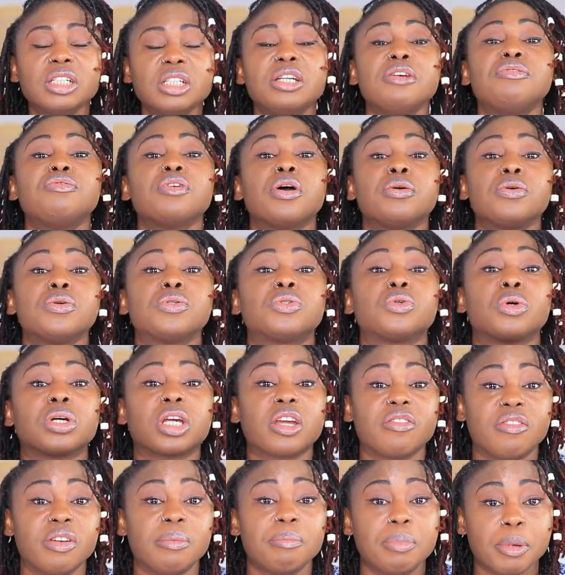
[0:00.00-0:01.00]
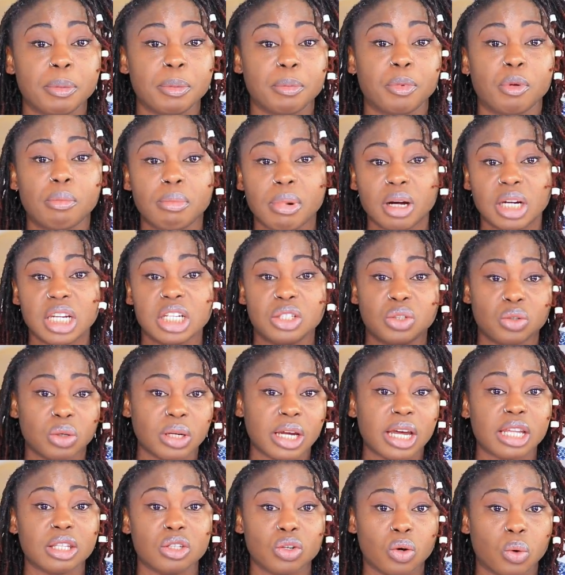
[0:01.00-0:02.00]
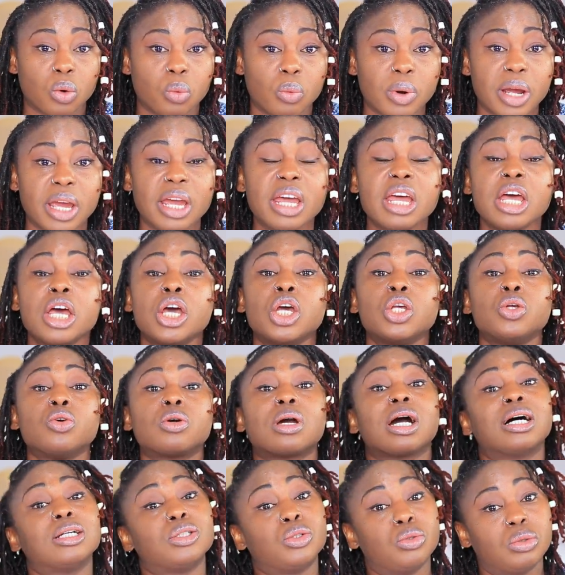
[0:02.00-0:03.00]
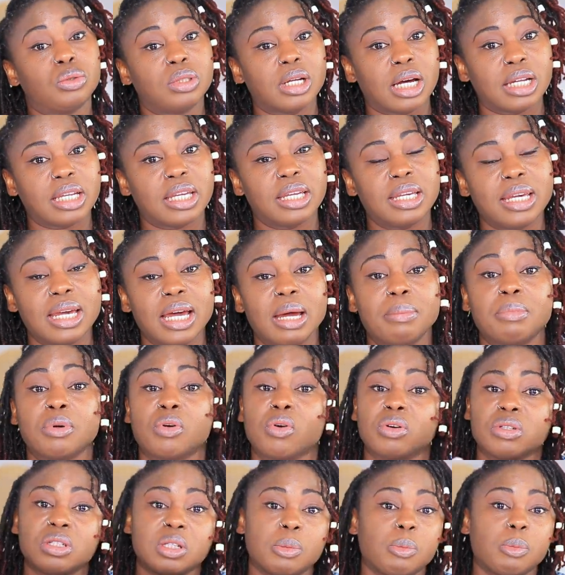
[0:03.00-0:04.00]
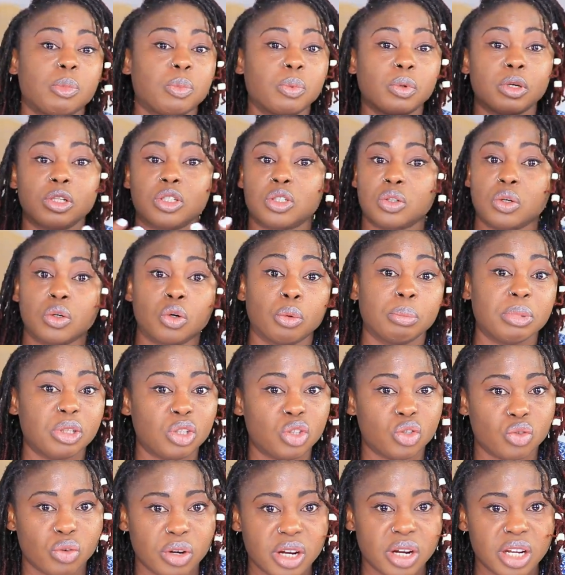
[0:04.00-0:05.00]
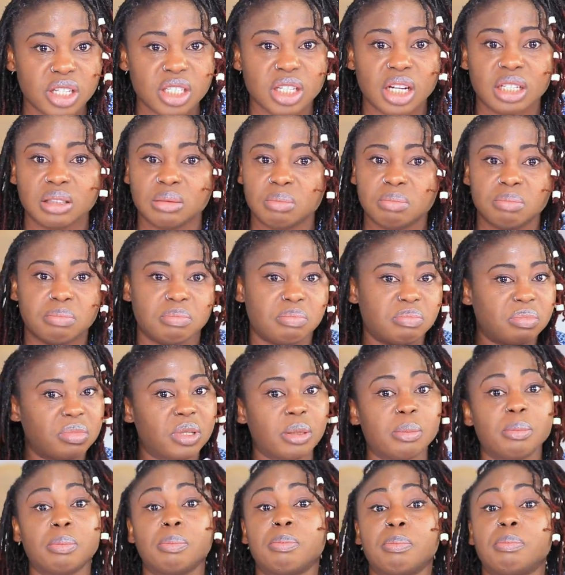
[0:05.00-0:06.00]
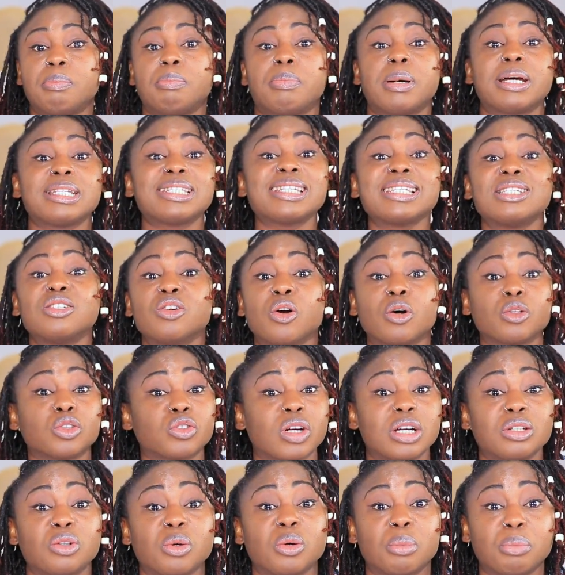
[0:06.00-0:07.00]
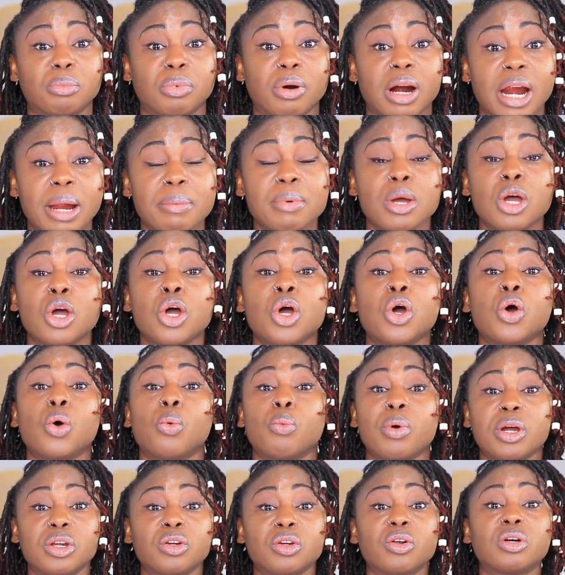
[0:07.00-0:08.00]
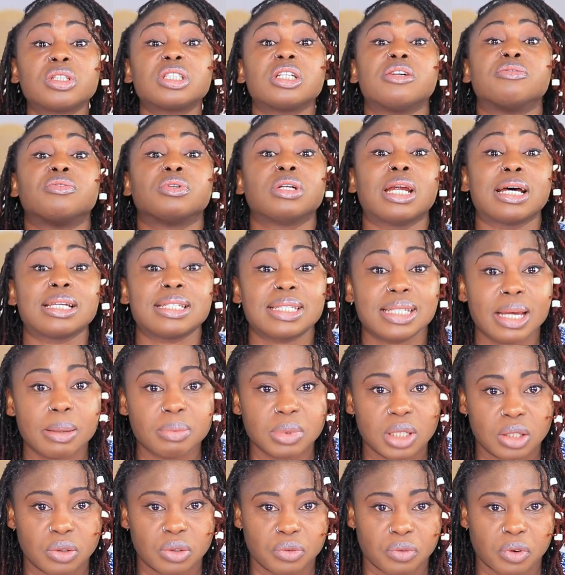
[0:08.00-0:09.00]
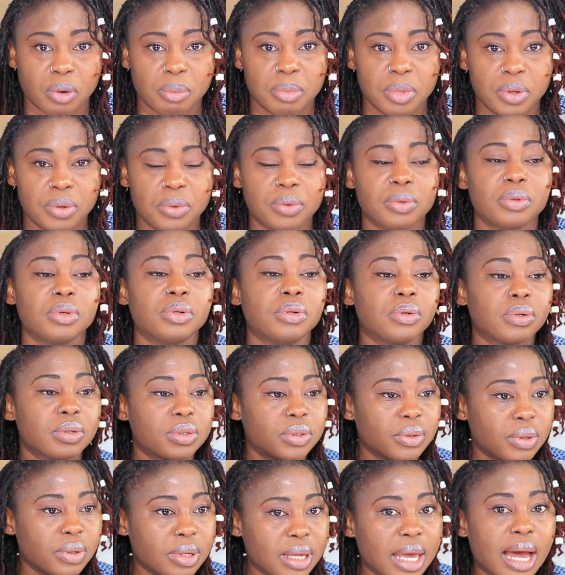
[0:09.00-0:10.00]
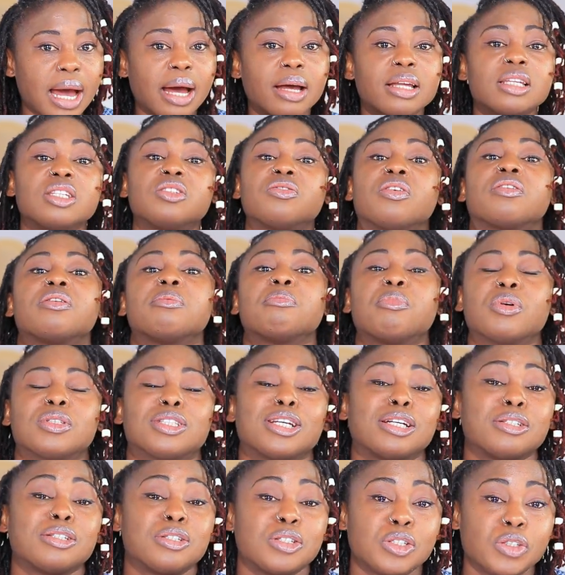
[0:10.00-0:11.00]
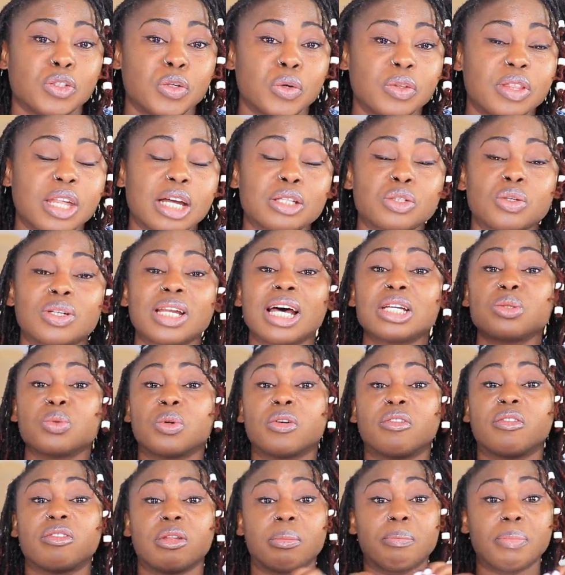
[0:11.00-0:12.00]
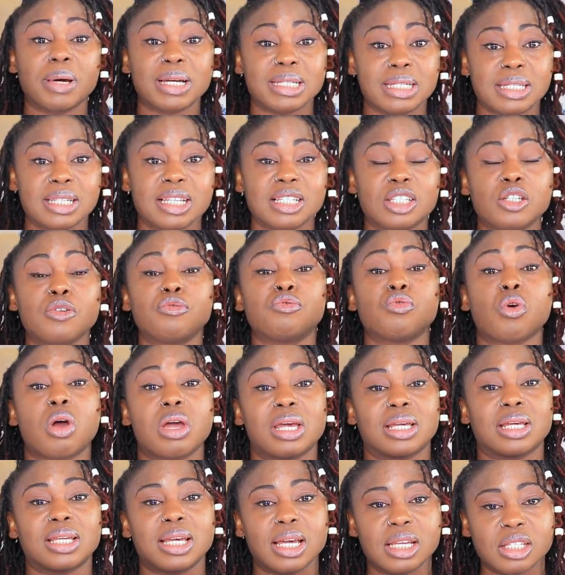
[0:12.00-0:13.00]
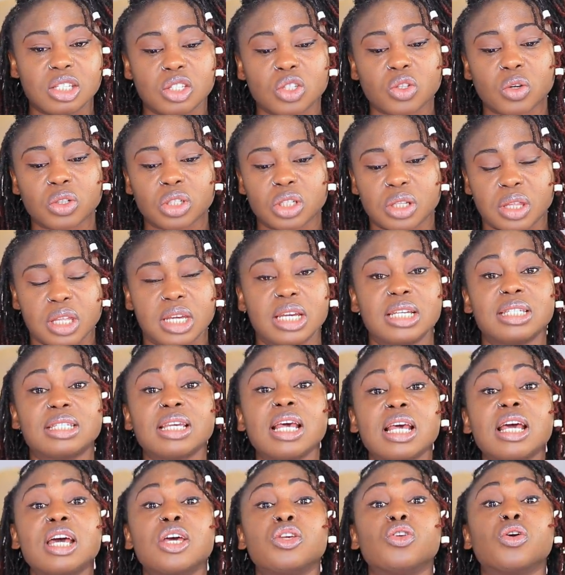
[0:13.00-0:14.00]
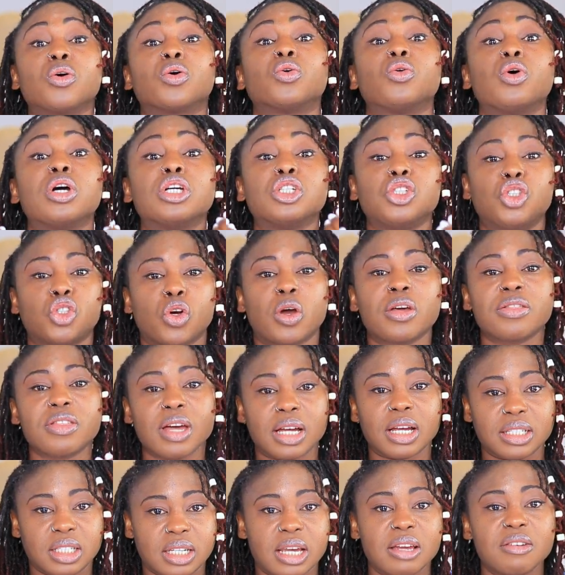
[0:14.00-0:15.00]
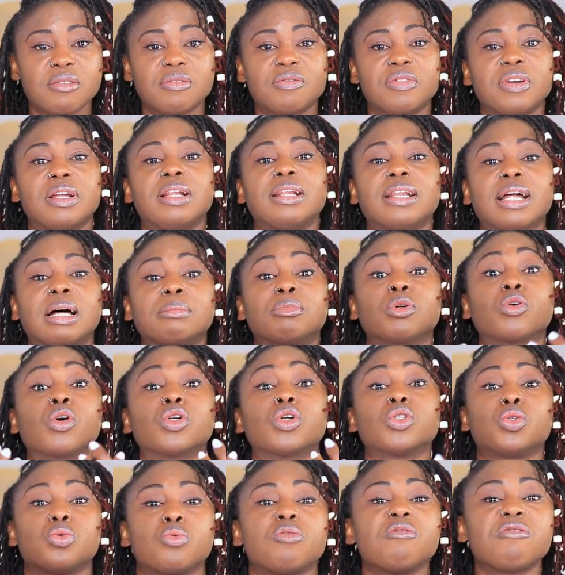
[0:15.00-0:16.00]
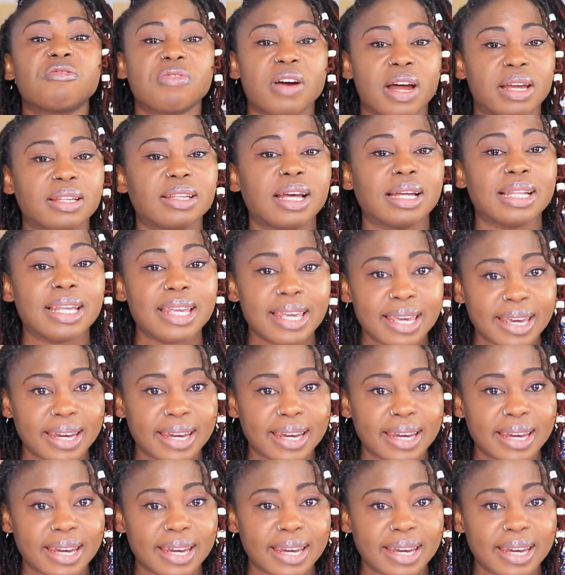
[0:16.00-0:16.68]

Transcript: If you're used to giving people money to get your way, you can't do that here, because it's going to be strange, and the person you're trying to bribe will not even accept it from you, you know. So yeah, it's very important to know that. So that's one of the best things. If you are against such things, you're going to enjoy that here in Finland because you won't find that